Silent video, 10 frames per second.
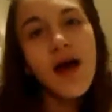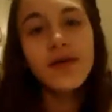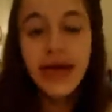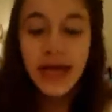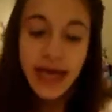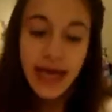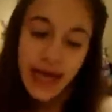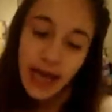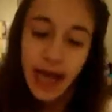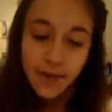Okay,
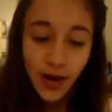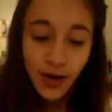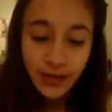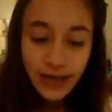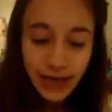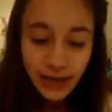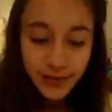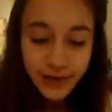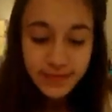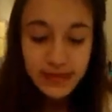and I am already in
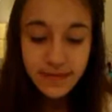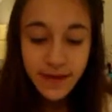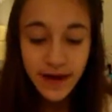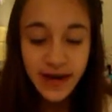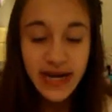Christmas spirit,